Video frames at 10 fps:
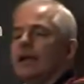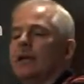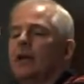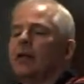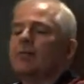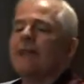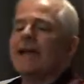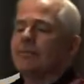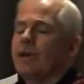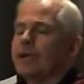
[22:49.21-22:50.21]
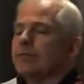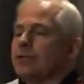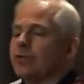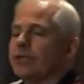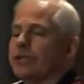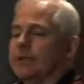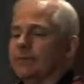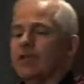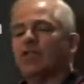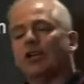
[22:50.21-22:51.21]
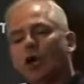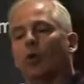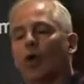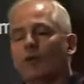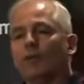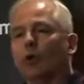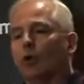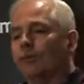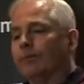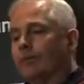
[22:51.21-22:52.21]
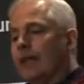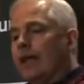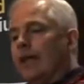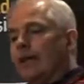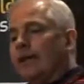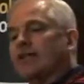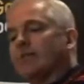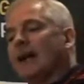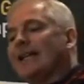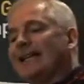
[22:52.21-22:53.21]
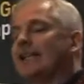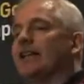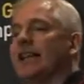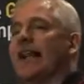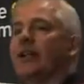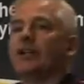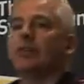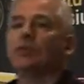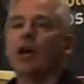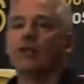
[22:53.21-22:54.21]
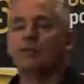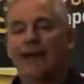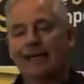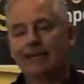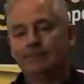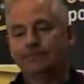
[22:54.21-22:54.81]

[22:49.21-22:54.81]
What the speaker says: Now, modern bank money is a bit trickier. It's only got one form. That's money in an account at a private bank.